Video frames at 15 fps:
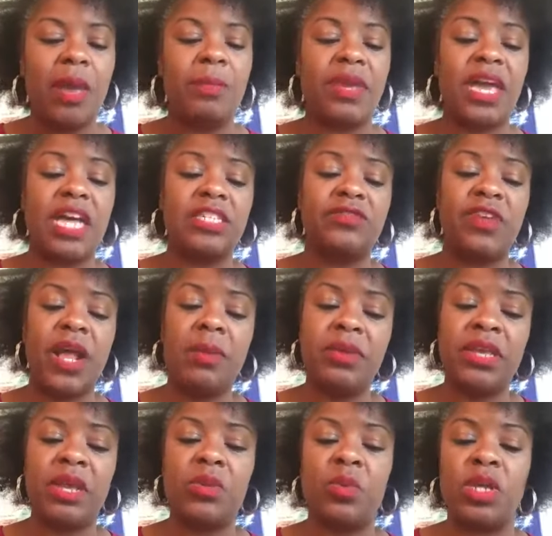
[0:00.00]
Because Velma
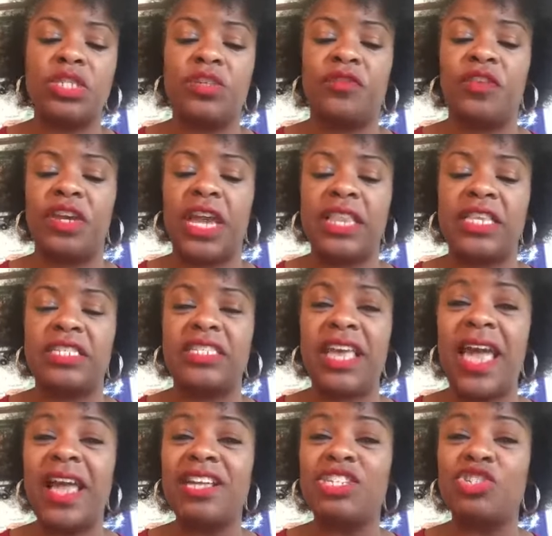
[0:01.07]
didn't want to forget this
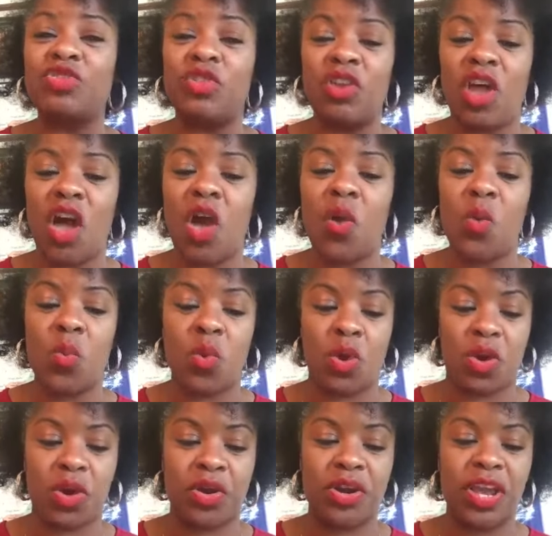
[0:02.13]
extra long
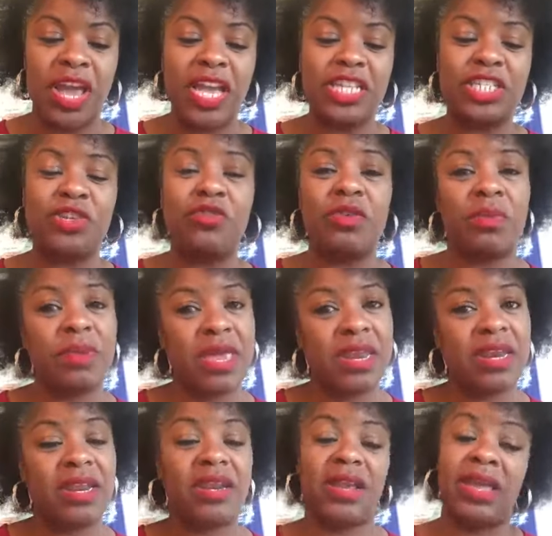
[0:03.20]
word, she
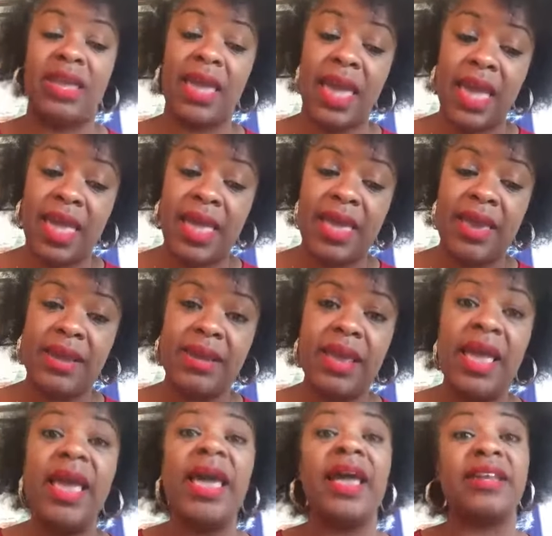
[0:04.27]
repeated it again
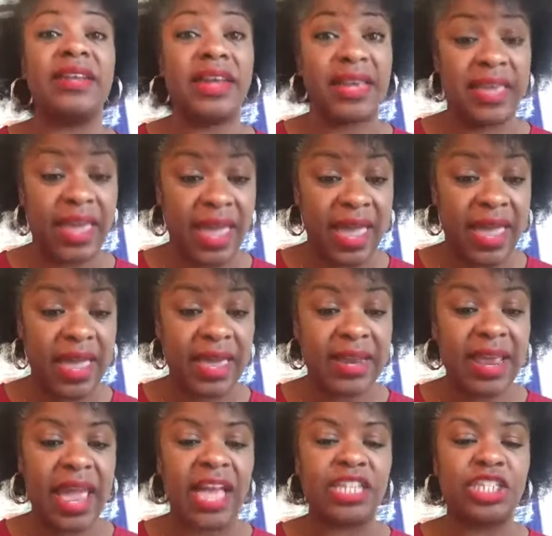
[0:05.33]
and
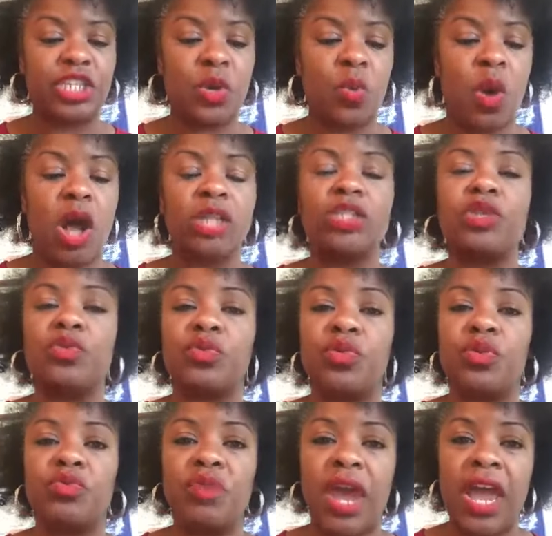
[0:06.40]
again as she walked through
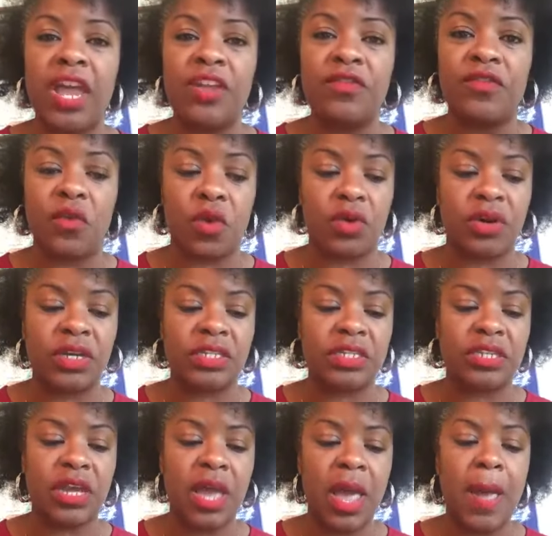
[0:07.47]
the
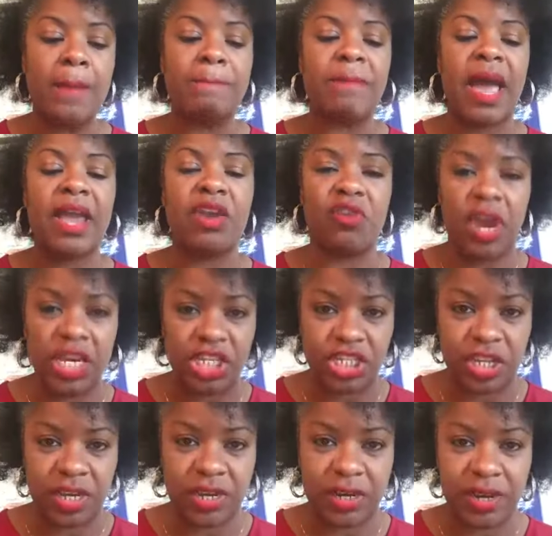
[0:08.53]
rainforest.
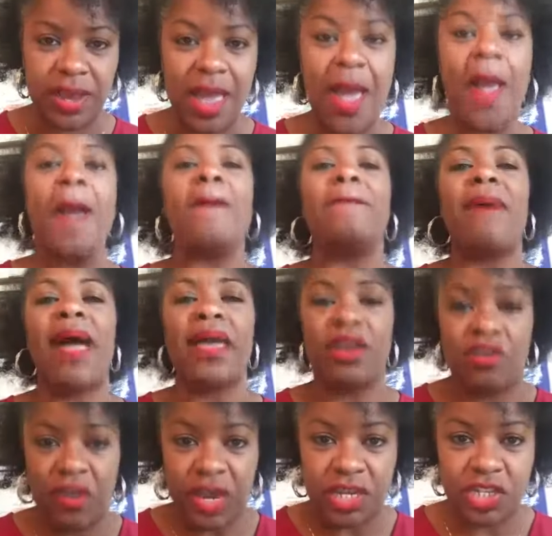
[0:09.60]
Migration,
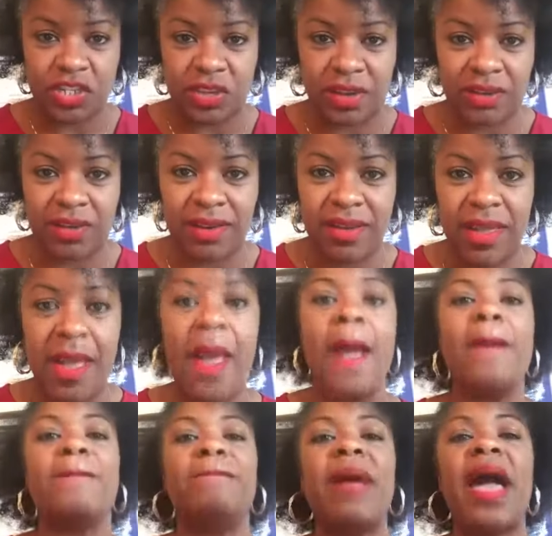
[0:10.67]
migration,
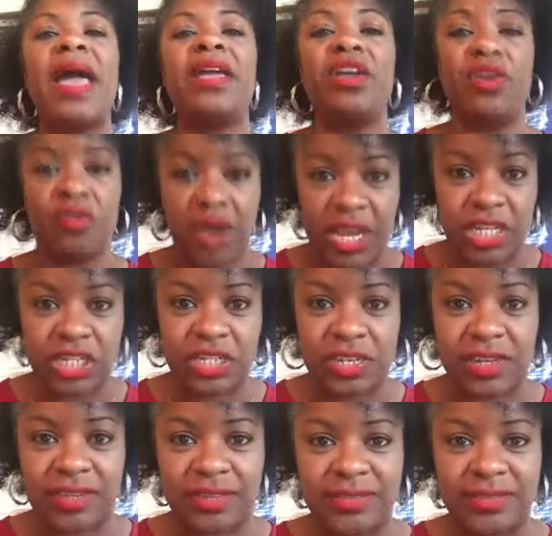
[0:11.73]
migration.